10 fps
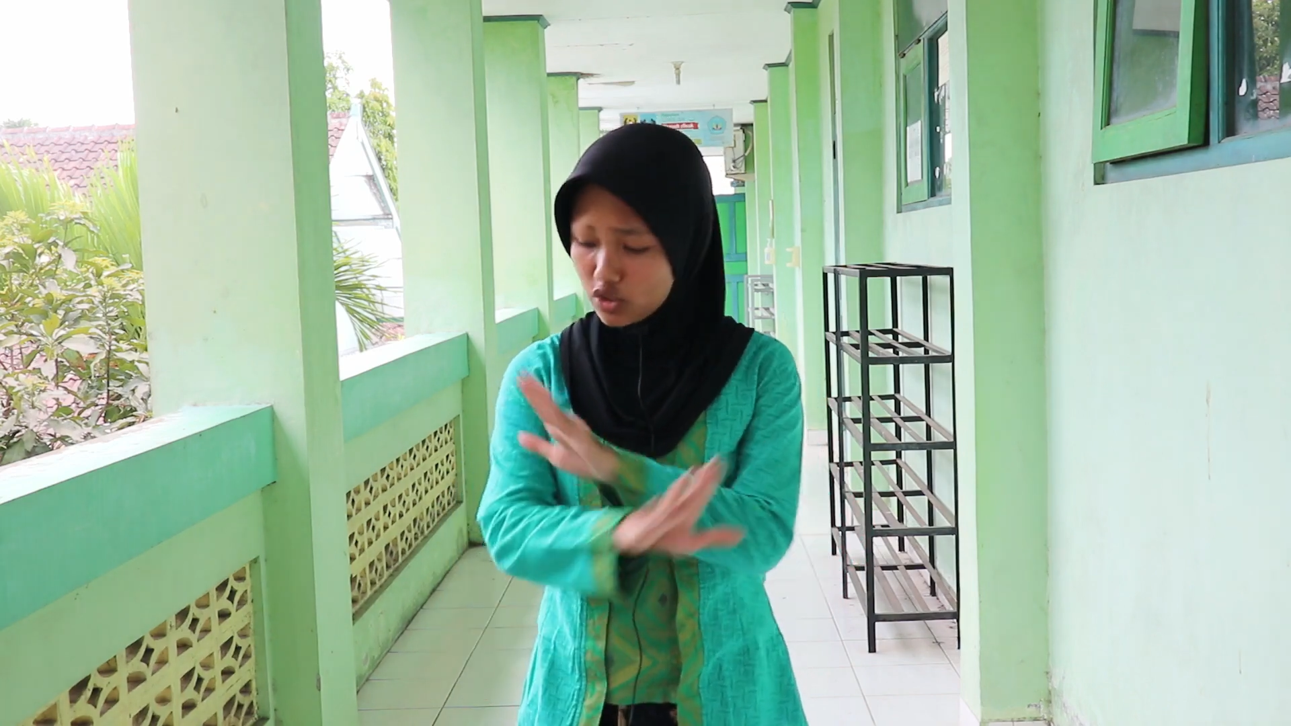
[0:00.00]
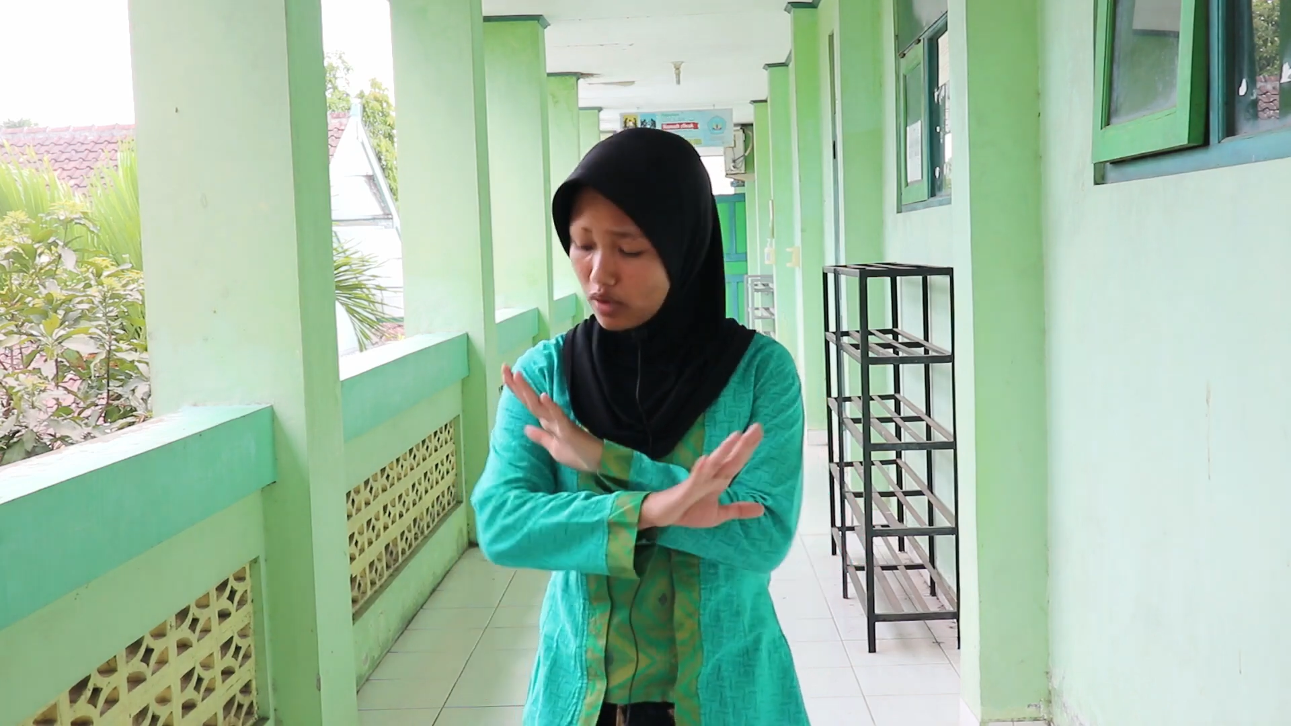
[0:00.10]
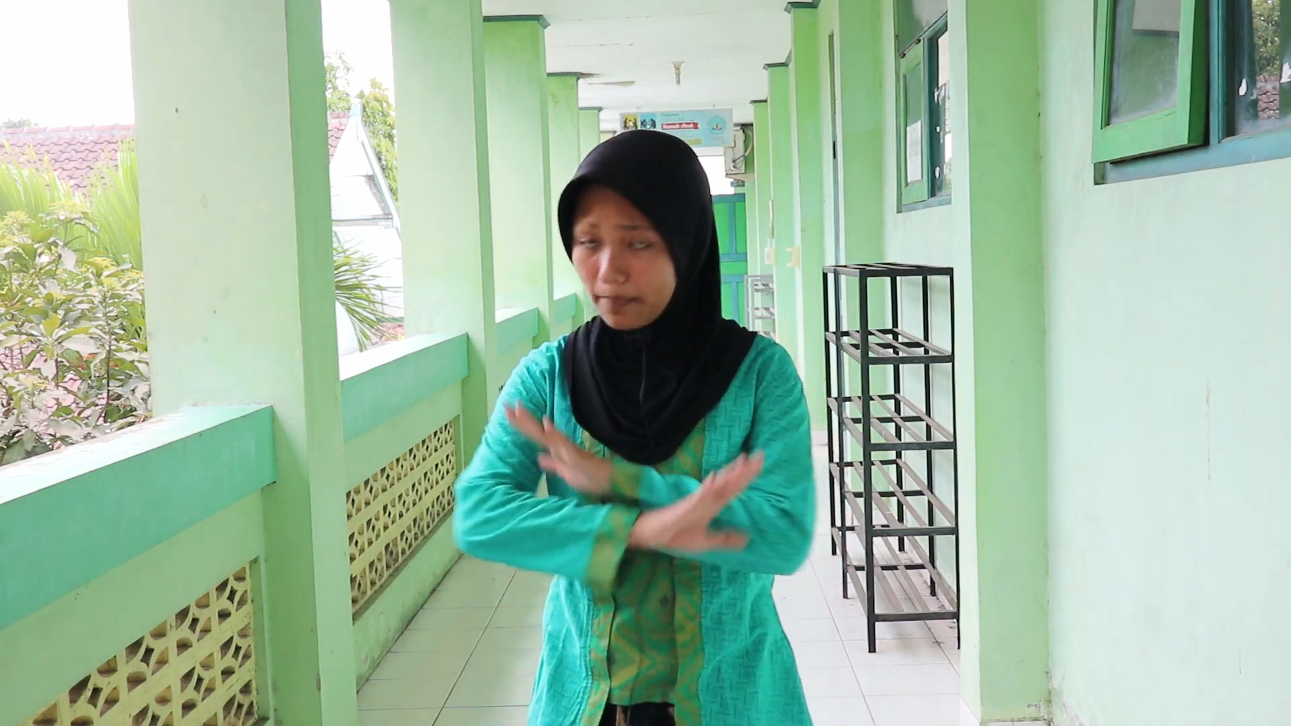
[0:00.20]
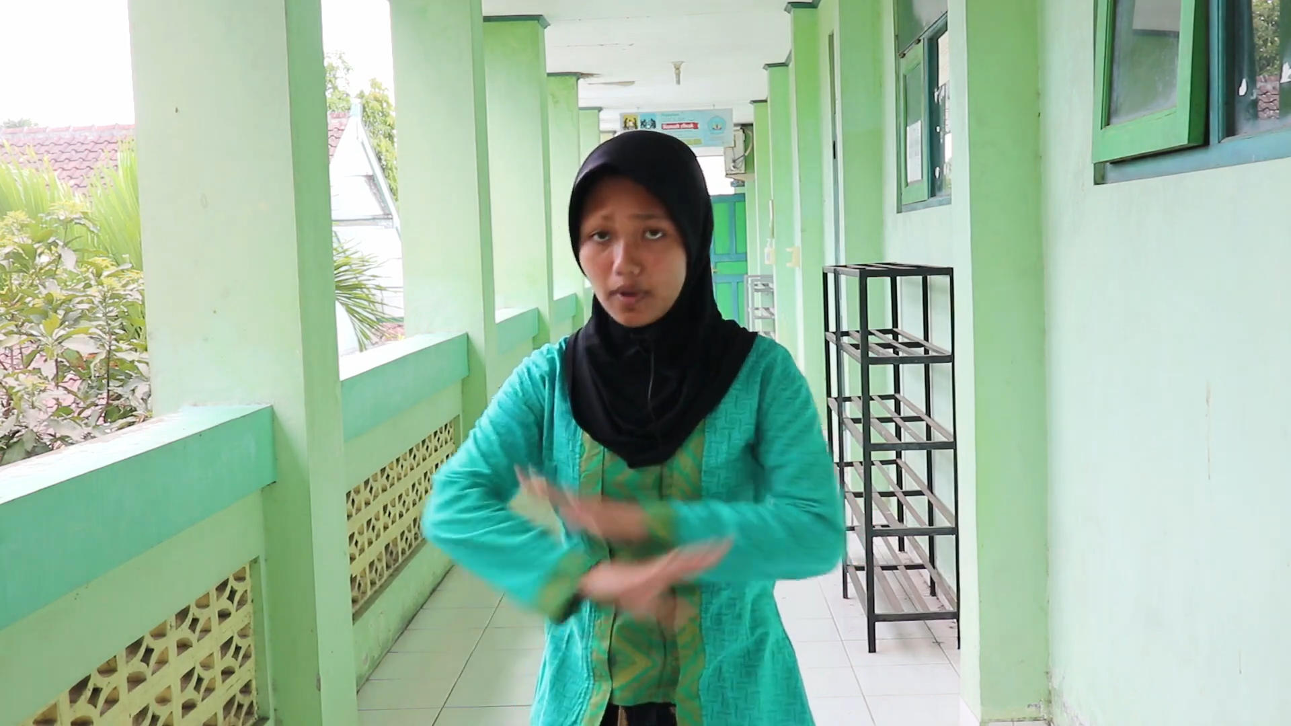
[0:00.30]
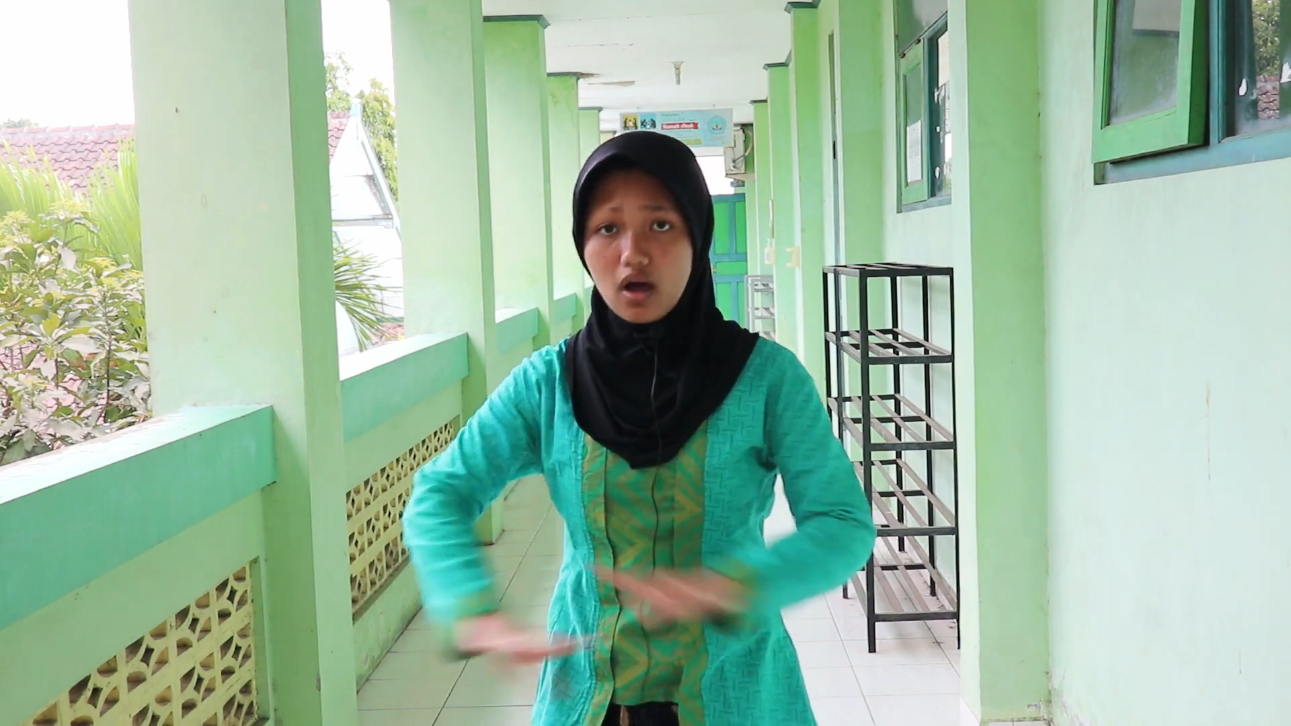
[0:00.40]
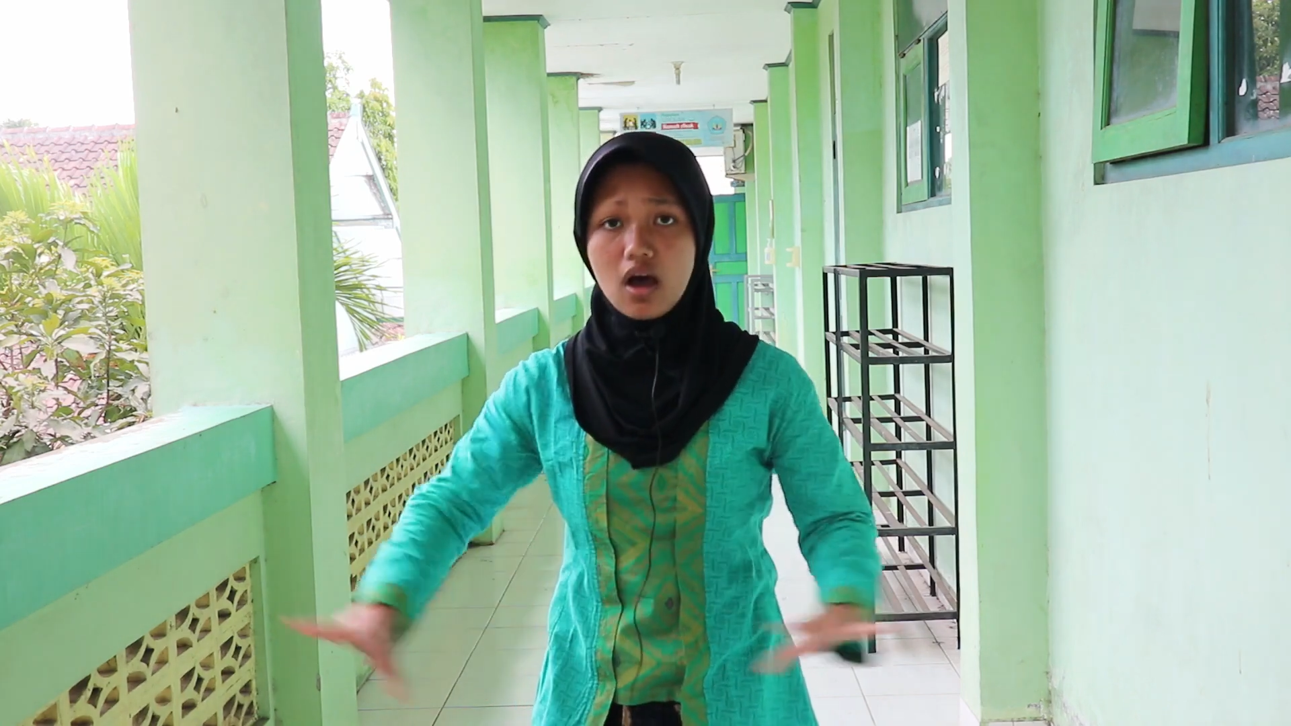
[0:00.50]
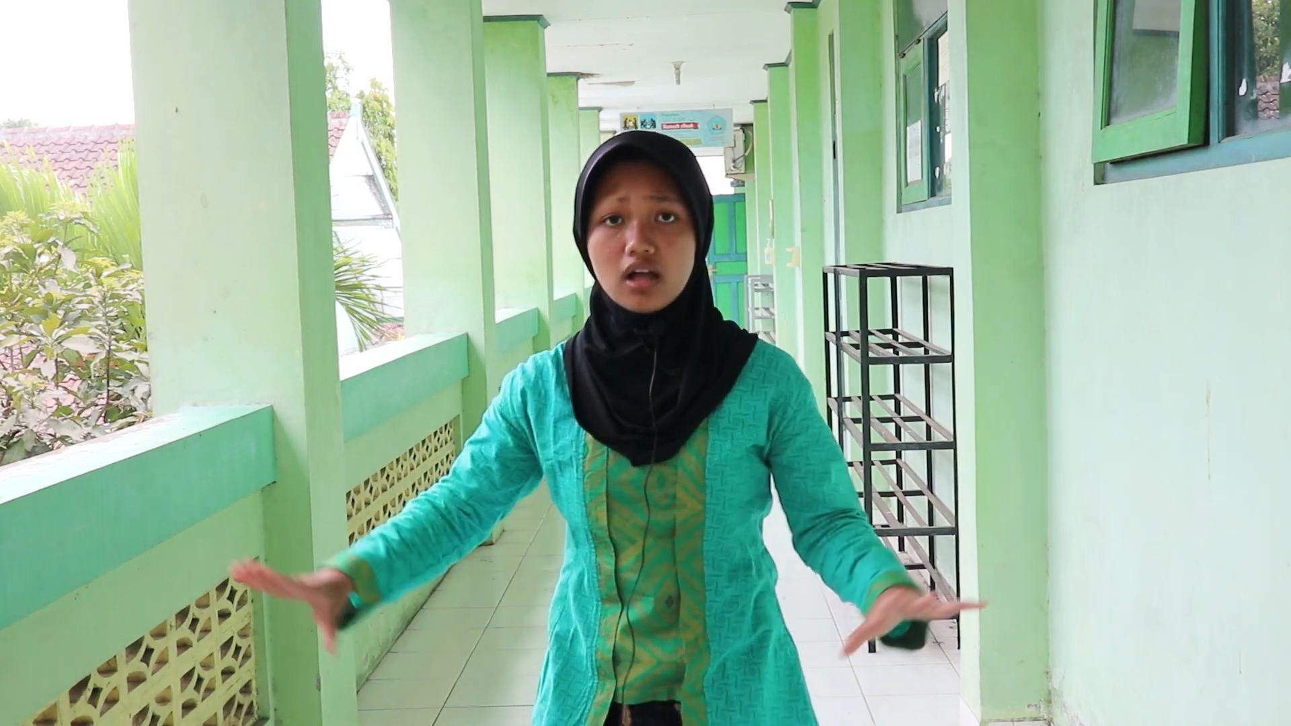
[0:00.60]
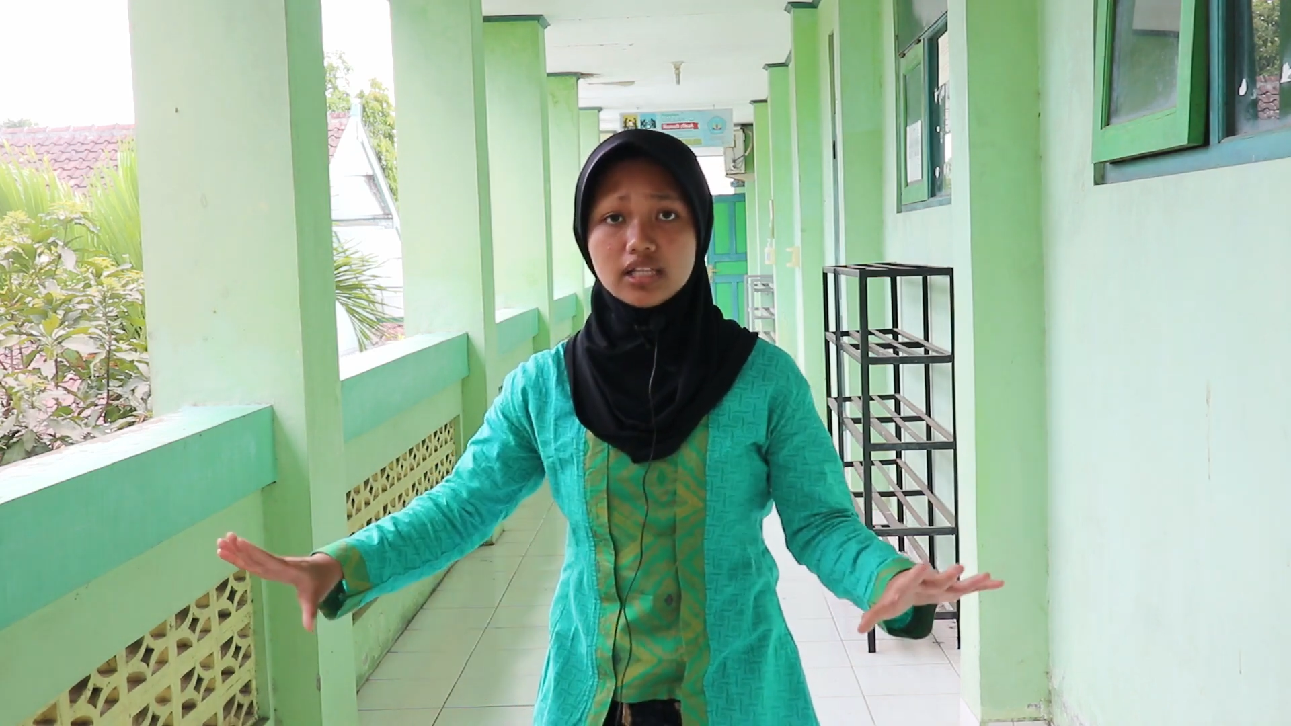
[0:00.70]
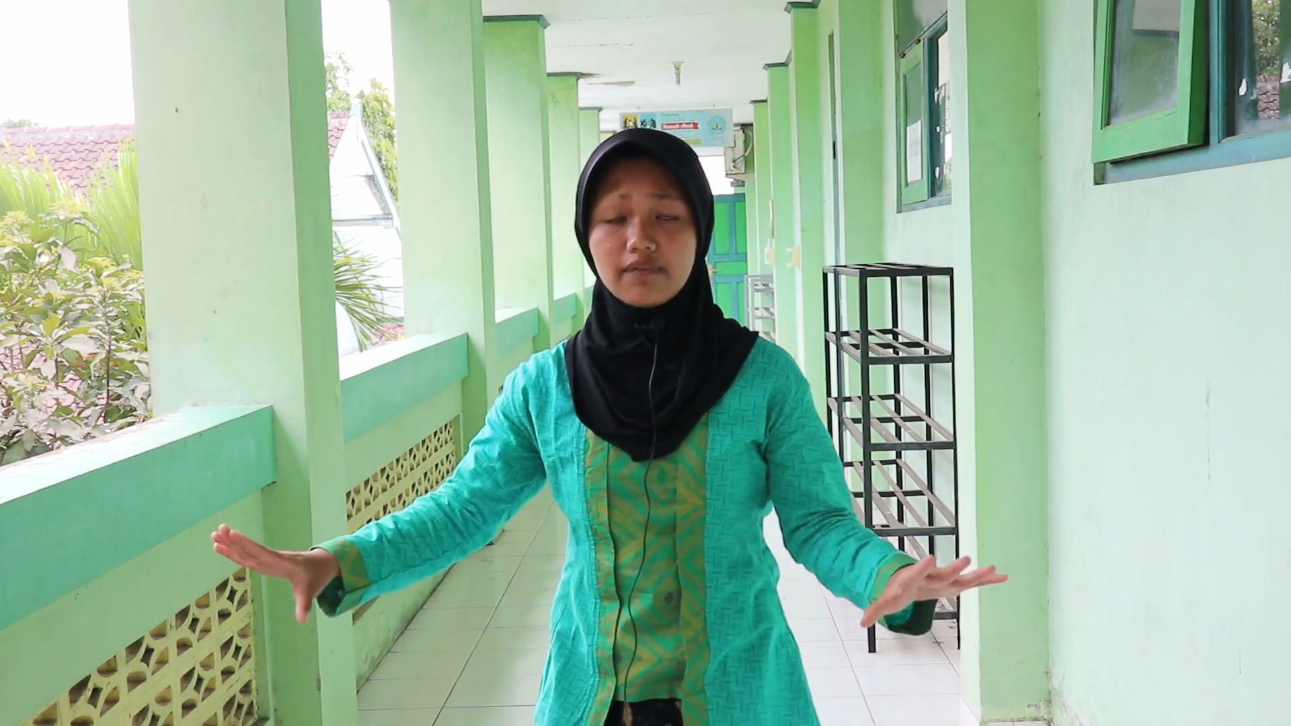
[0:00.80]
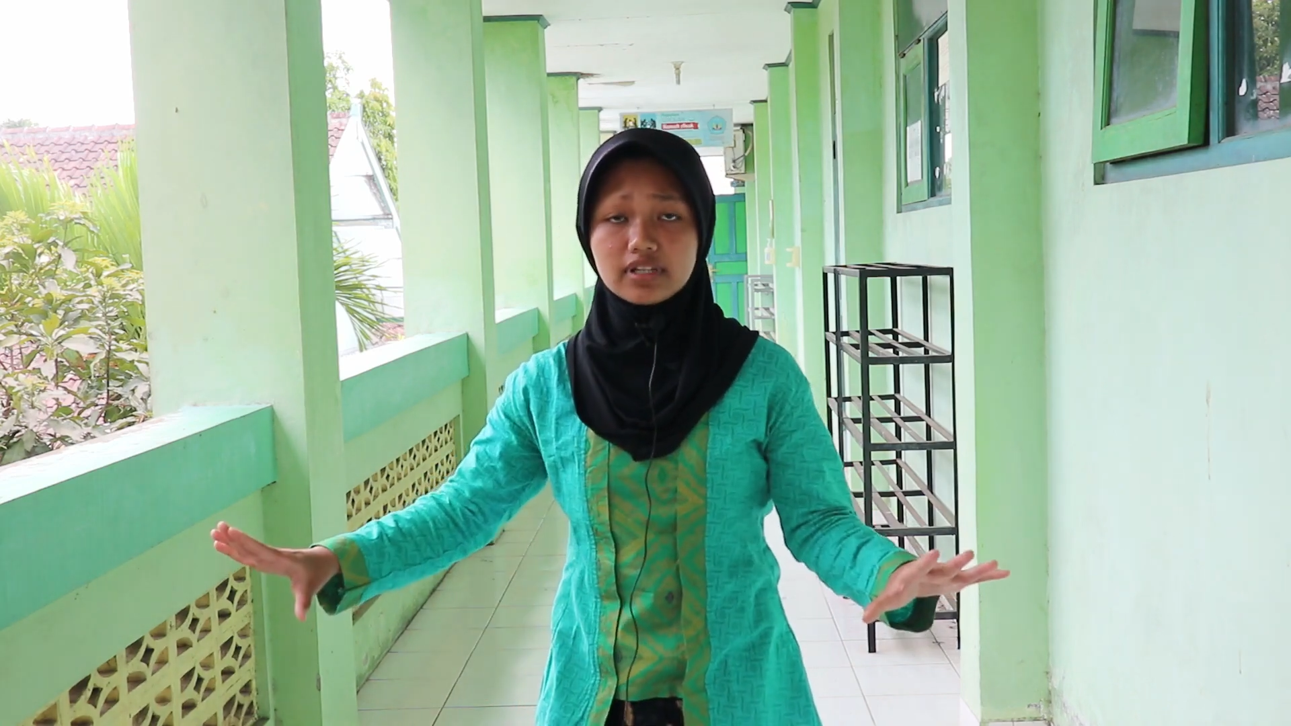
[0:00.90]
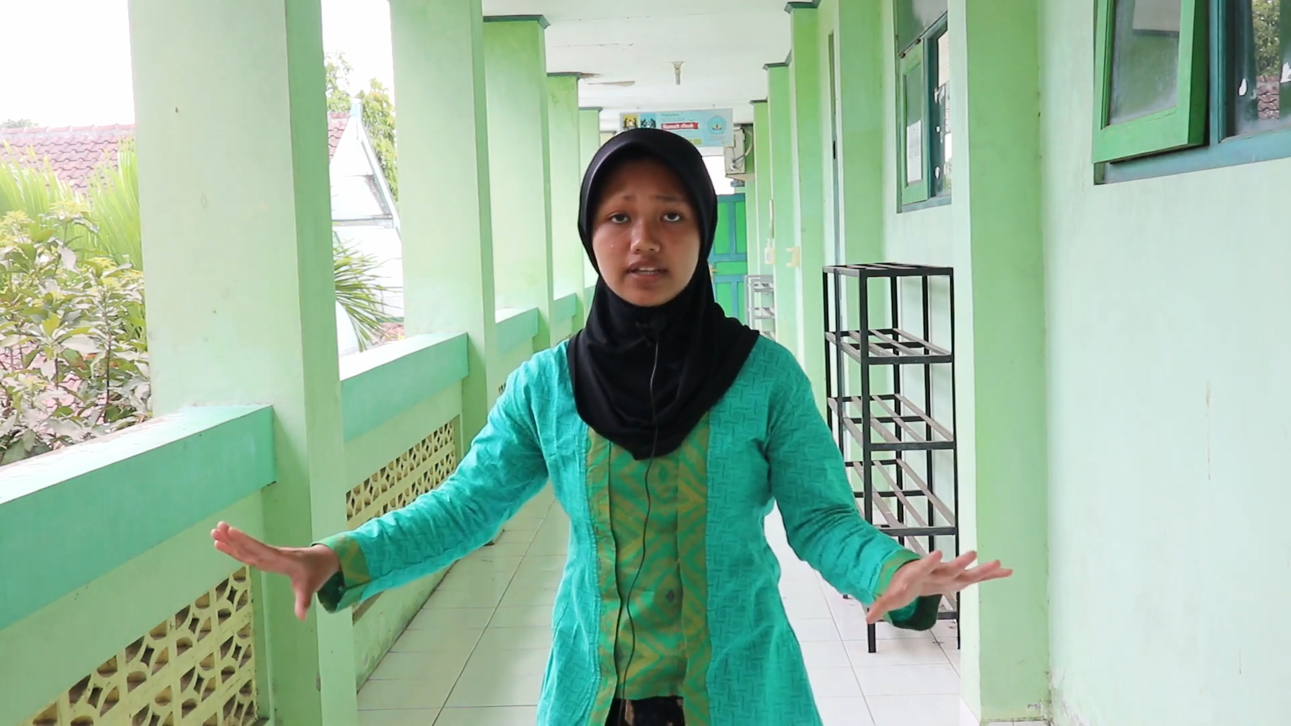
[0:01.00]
It swept all